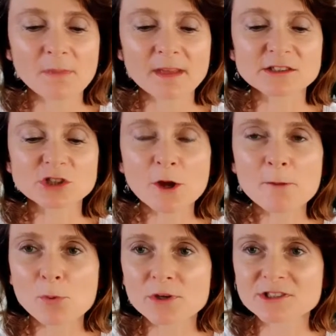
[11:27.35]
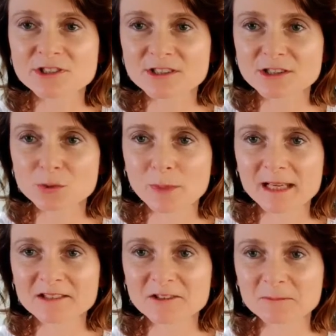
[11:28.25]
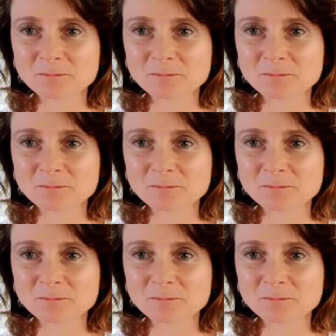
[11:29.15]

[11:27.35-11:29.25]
It's so moist and sweet.